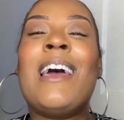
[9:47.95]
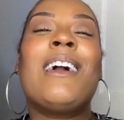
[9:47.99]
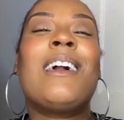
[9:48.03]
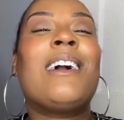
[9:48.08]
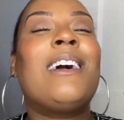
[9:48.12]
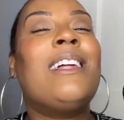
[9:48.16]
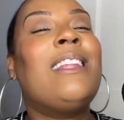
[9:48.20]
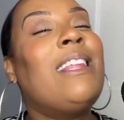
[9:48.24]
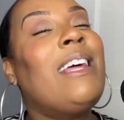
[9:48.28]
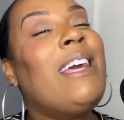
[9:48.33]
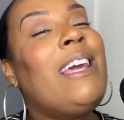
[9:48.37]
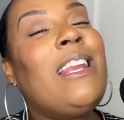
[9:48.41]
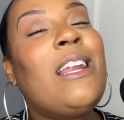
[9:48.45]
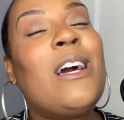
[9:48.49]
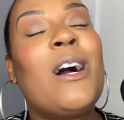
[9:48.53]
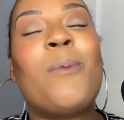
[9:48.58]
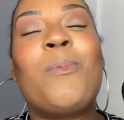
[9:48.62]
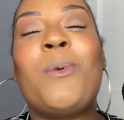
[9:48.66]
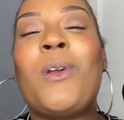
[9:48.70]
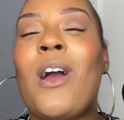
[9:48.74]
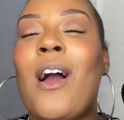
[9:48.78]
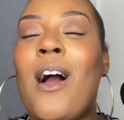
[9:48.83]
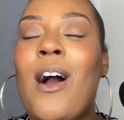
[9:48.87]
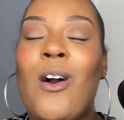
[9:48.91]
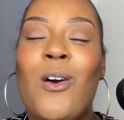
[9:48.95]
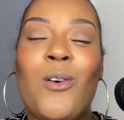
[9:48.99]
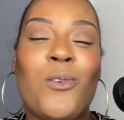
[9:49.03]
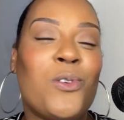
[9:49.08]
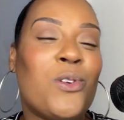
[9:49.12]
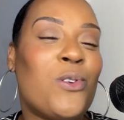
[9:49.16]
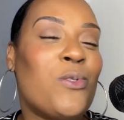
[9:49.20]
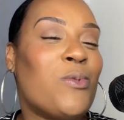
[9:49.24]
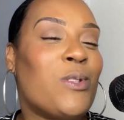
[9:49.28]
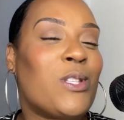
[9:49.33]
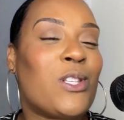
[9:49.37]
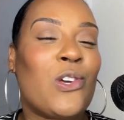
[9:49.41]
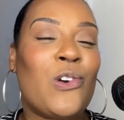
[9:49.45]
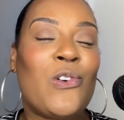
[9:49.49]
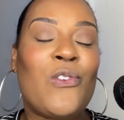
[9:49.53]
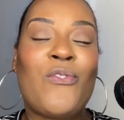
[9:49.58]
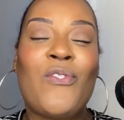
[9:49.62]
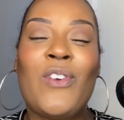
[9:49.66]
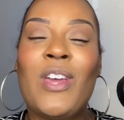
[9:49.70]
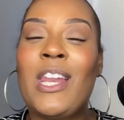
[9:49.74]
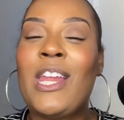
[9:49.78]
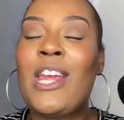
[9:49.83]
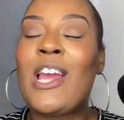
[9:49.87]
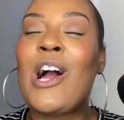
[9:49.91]
Clean up your old YouTube
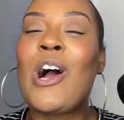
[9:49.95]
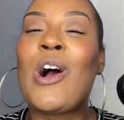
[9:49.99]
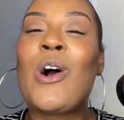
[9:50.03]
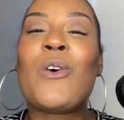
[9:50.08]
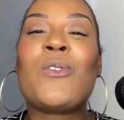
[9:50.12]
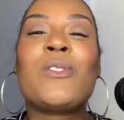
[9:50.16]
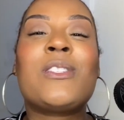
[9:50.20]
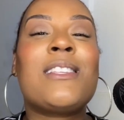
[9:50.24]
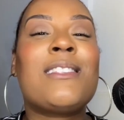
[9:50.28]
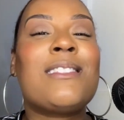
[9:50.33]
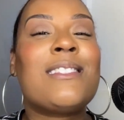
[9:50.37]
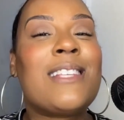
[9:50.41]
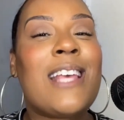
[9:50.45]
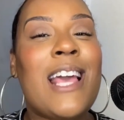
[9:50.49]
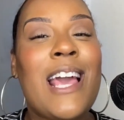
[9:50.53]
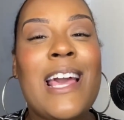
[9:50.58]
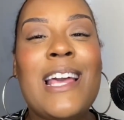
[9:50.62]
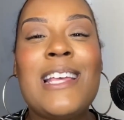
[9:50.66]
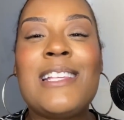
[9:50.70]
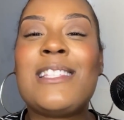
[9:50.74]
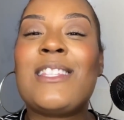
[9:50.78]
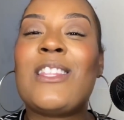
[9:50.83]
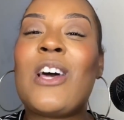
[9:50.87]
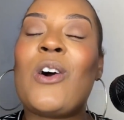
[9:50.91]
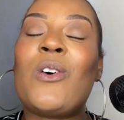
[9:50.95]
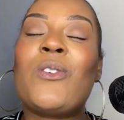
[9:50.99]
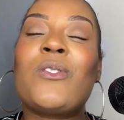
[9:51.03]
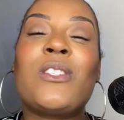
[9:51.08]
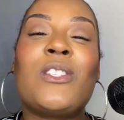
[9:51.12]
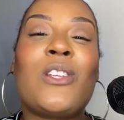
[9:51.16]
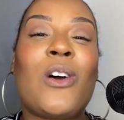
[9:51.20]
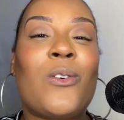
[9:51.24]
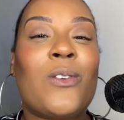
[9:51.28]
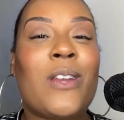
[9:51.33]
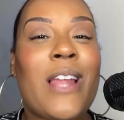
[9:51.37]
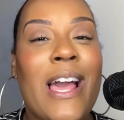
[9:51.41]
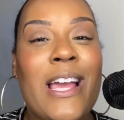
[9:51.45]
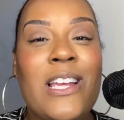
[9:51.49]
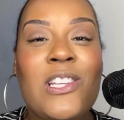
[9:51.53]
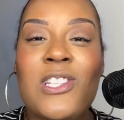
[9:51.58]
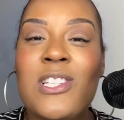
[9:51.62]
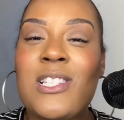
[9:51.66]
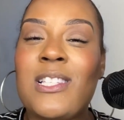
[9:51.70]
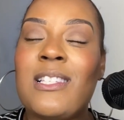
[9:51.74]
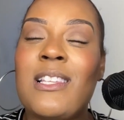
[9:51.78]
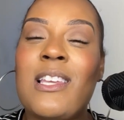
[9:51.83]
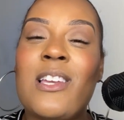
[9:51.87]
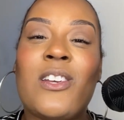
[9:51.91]
videos, test those donation
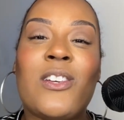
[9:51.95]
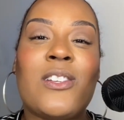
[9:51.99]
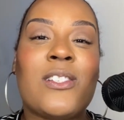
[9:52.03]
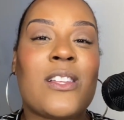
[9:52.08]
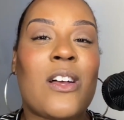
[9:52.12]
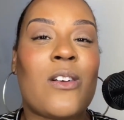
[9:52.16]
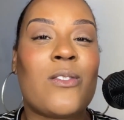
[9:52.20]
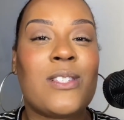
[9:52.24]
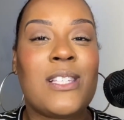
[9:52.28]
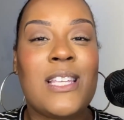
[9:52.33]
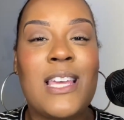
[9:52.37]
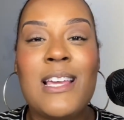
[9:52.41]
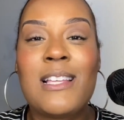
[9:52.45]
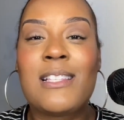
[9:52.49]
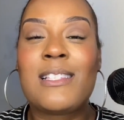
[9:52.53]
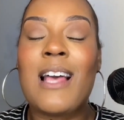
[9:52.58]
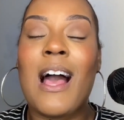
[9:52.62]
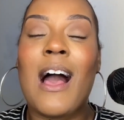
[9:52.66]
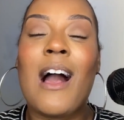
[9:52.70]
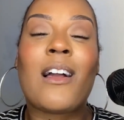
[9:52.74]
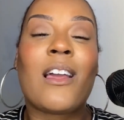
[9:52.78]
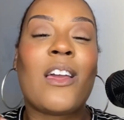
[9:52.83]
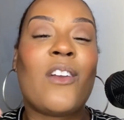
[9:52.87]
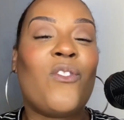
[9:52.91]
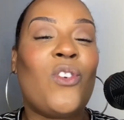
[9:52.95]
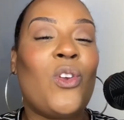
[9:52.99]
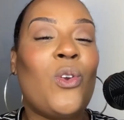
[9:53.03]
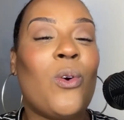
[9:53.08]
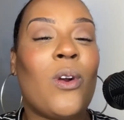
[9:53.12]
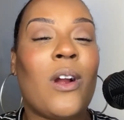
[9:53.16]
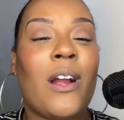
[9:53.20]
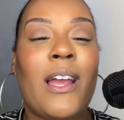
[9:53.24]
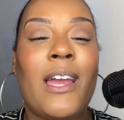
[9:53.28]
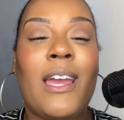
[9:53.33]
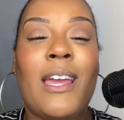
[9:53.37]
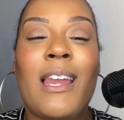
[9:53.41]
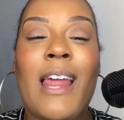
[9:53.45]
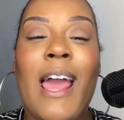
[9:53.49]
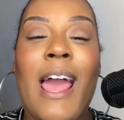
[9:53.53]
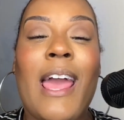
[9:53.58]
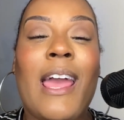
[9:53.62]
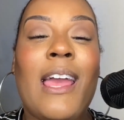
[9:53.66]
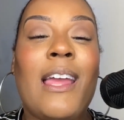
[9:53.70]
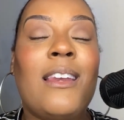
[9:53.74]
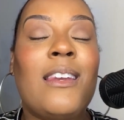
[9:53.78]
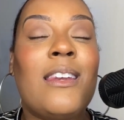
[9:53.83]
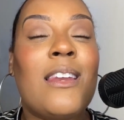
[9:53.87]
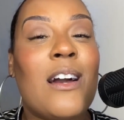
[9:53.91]
stickers on TikTok if you are in
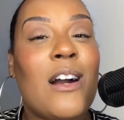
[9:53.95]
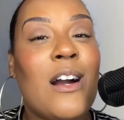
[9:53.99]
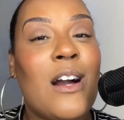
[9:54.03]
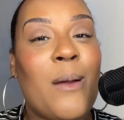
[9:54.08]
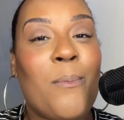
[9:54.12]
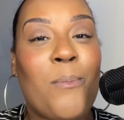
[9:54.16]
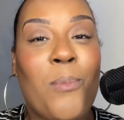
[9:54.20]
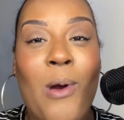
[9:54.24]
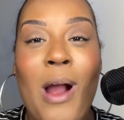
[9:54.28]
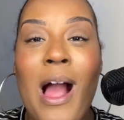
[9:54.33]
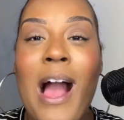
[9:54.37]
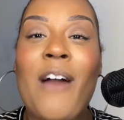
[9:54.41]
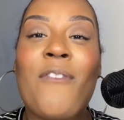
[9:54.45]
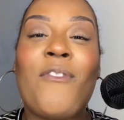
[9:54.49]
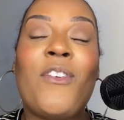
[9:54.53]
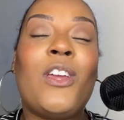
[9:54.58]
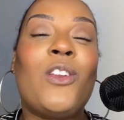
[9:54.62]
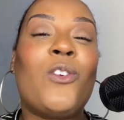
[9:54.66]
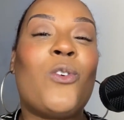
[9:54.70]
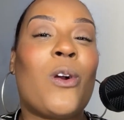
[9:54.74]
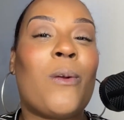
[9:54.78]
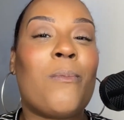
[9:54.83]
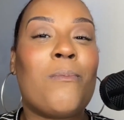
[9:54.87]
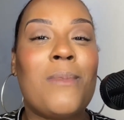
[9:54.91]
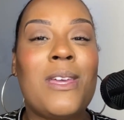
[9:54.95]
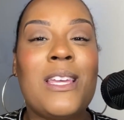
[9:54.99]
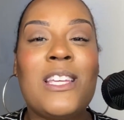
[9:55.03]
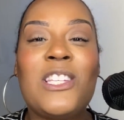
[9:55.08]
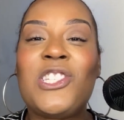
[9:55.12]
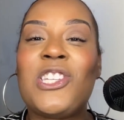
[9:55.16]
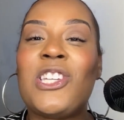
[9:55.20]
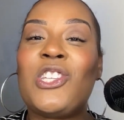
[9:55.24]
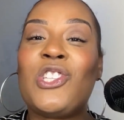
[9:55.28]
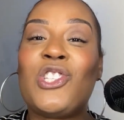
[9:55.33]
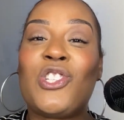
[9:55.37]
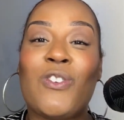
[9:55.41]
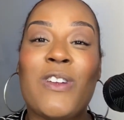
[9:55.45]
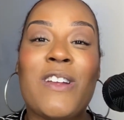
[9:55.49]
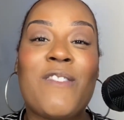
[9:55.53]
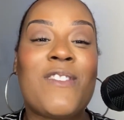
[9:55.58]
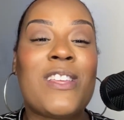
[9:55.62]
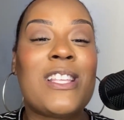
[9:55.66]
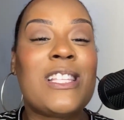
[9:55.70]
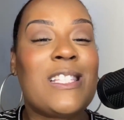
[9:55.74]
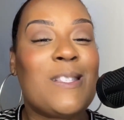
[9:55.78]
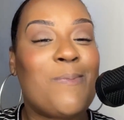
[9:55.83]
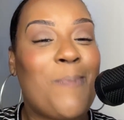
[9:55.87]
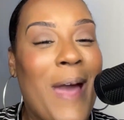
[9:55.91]
a nonprofit or mission
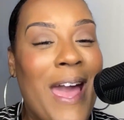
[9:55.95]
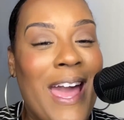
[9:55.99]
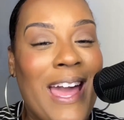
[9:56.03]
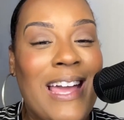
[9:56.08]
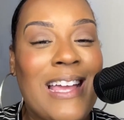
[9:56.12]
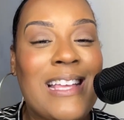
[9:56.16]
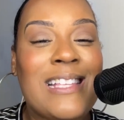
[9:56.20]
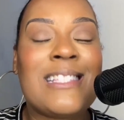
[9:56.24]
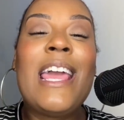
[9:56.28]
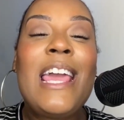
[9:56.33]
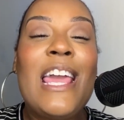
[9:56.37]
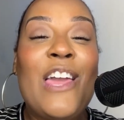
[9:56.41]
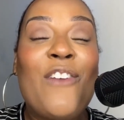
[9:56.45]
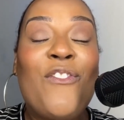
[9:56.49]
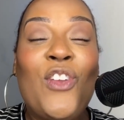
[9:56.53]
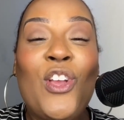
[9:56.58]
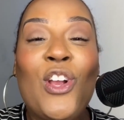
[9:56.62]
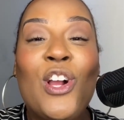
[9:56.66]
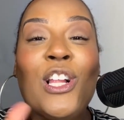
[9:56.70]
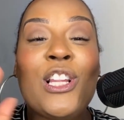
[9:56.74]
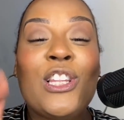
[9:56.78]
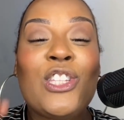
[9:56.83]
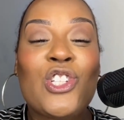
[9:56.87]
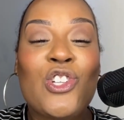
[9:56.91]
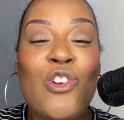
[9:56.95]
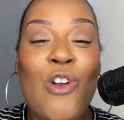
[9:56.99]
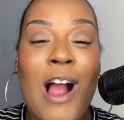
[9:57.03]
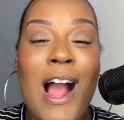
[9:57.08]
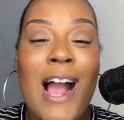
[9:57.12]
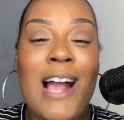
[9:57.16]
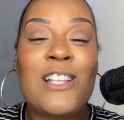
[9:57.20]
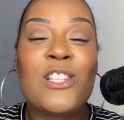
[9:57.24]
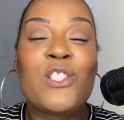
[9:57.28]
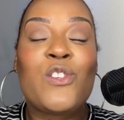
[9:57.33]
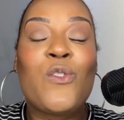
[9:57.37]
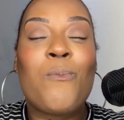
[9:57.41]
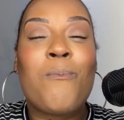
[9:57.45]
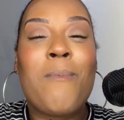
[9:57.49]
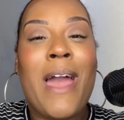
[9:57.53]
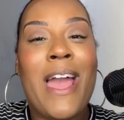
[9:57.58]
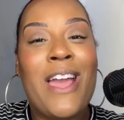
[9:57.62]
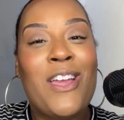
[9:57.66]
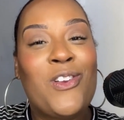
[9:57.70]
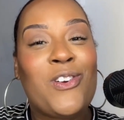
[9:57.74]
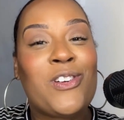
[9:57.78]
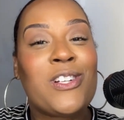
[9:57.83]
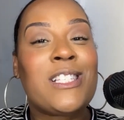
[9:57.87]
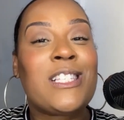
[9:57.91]
driven space. If you're trying to
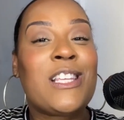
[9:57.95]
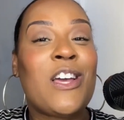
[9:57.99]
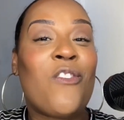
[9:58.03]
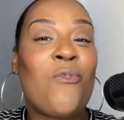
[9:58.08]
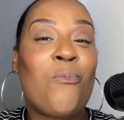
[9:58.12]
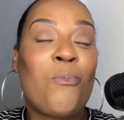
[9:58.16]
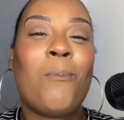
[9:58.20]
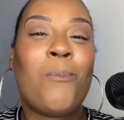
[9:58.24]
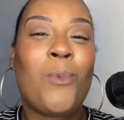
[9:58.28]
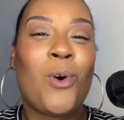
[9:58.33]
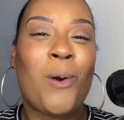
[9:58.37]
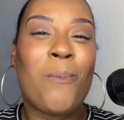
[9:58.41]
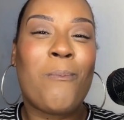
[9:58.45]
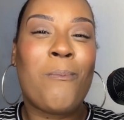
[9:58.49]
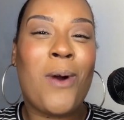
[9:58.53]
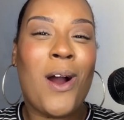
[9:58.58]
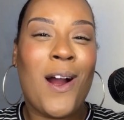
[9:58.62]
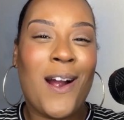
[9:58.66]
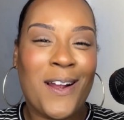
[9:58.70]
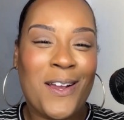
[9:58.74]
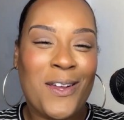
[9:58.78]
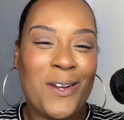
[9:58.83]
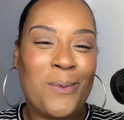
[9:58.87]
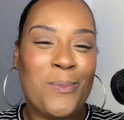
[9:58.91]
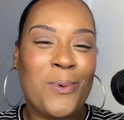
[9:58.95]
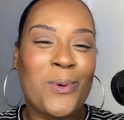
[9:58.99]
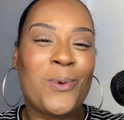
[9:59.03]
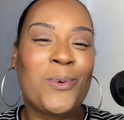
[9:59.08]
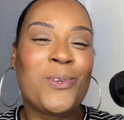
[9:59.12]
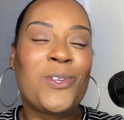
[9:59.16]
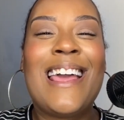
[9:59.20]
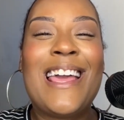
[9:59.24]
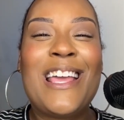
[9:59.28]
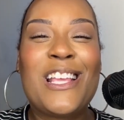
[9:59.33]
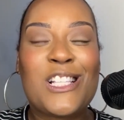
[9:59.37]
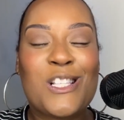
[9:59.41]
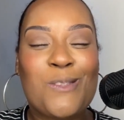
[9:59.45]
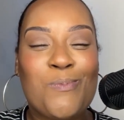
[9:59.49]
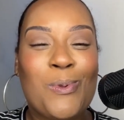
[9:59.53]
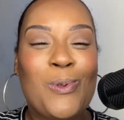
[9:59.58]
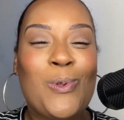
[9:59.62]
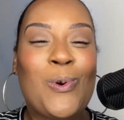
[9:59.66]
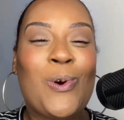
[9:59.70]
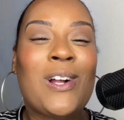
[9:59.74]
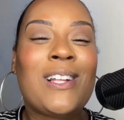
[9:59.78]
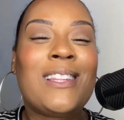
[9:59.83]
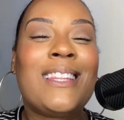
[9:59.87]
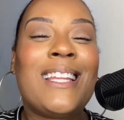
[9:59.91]
make yourself more marketable,
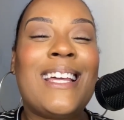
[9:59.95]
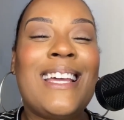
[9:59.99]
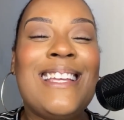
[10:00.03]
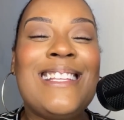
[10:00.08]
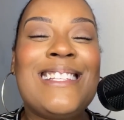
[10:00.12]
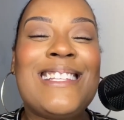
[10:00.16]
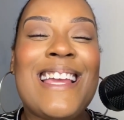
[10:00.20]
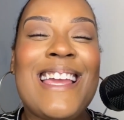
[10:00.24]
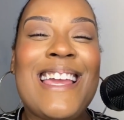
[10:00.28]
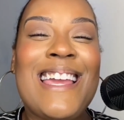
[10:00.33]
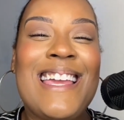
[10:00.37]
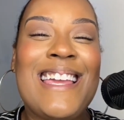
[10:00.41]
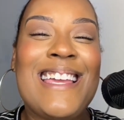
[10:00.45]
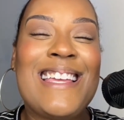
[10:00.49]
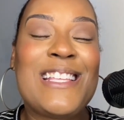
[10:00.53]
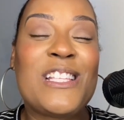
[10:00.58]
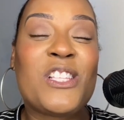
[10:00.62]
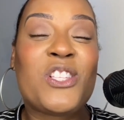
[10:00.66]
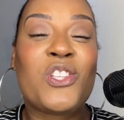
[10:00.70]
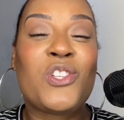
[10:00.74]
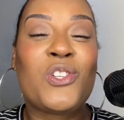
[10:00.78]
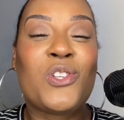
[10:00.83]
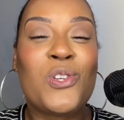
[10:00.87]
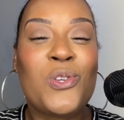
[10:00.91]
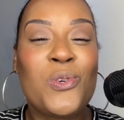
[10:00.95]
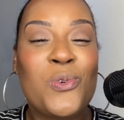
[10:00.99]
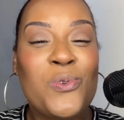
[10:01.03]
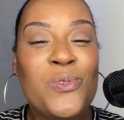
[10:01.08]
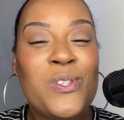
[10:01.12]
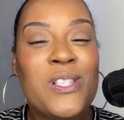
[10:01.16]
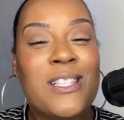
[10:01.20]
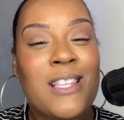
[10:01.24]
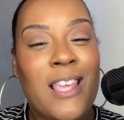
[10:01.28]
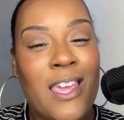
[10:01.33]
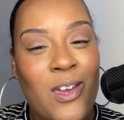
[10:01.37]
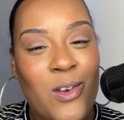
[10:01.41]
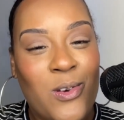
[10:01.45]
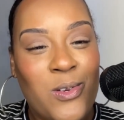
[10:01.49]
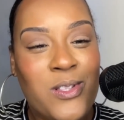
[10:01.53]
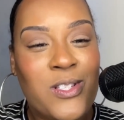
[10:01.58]
explore LinkedIn's new skill